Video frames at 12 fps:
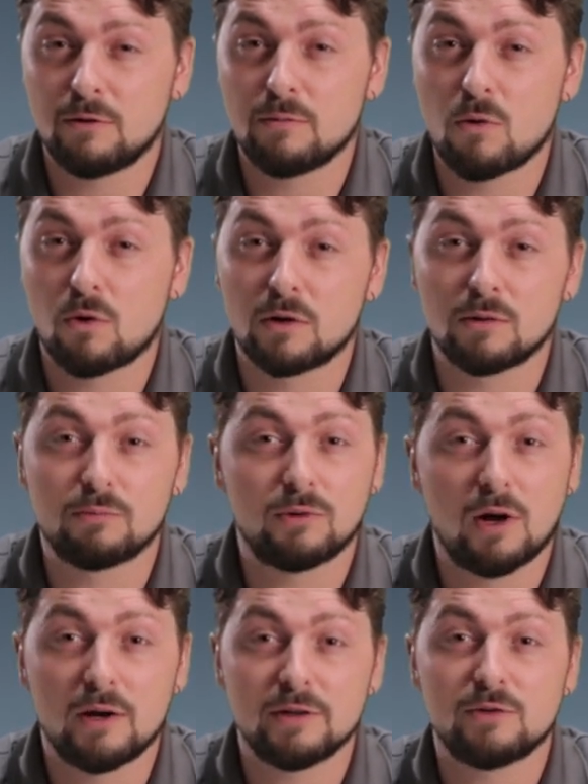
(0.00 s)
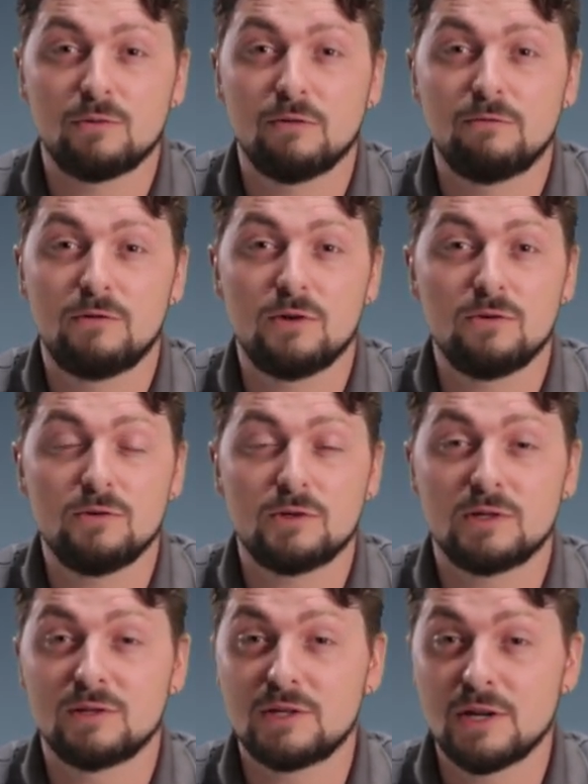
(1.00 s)
for more product
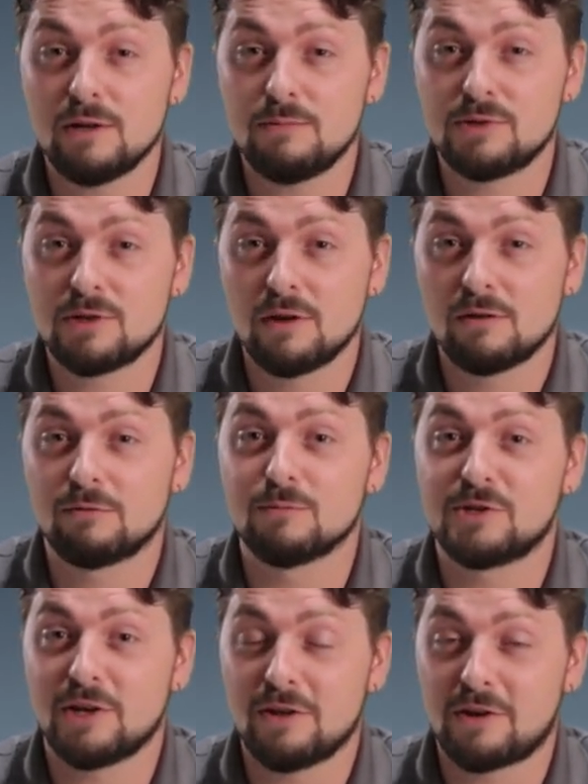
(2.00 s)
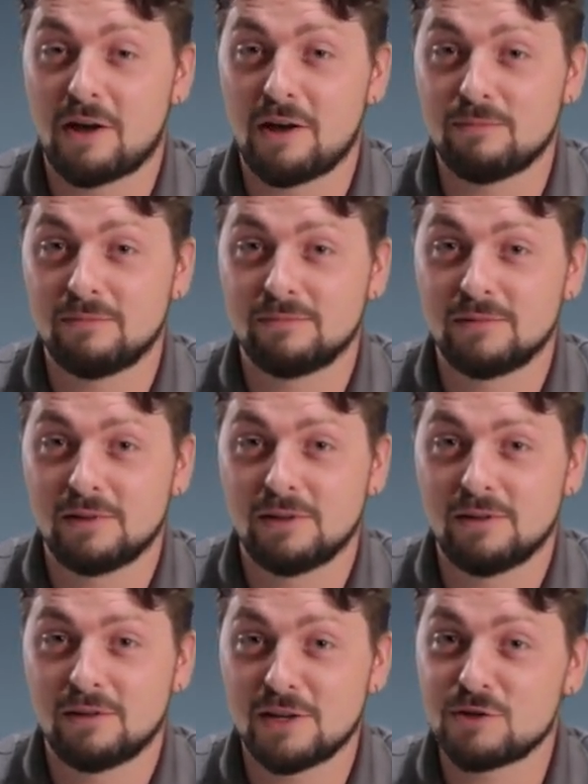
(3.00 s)
reviews and tips from Cellcom.
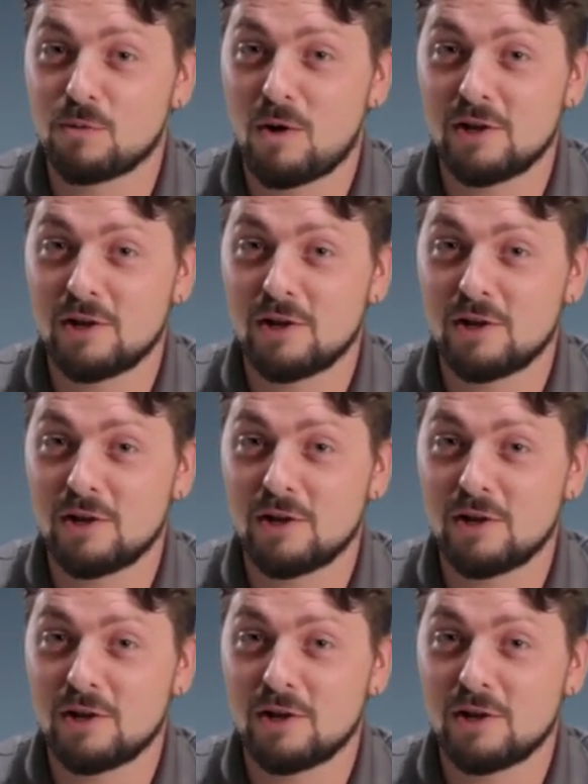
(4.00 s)
Thanks for